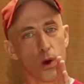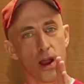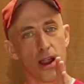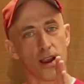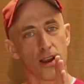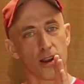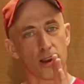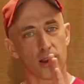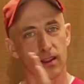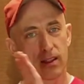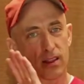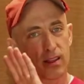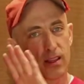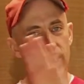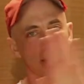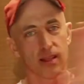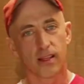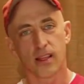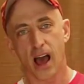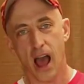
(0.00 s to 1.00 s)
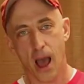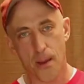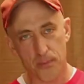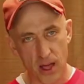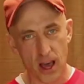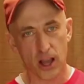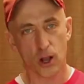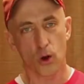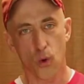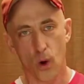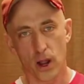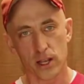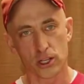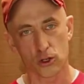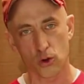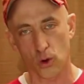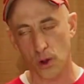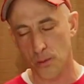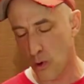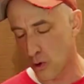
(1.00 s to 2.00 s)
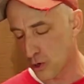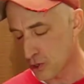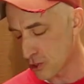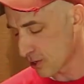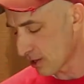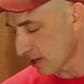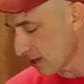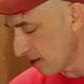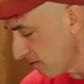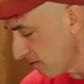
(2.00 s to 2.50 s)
where I'm not quite so emotionally